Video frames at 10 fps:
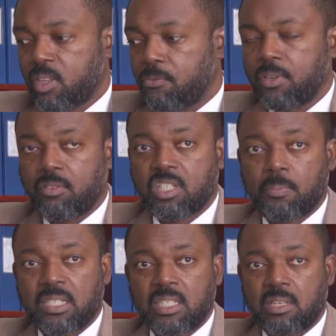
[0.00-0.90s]
various
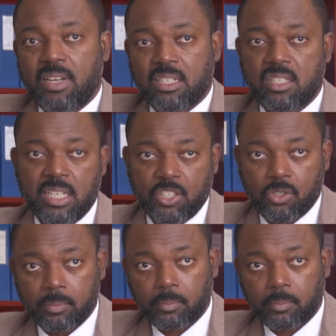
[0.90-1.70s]
pieces of legislation.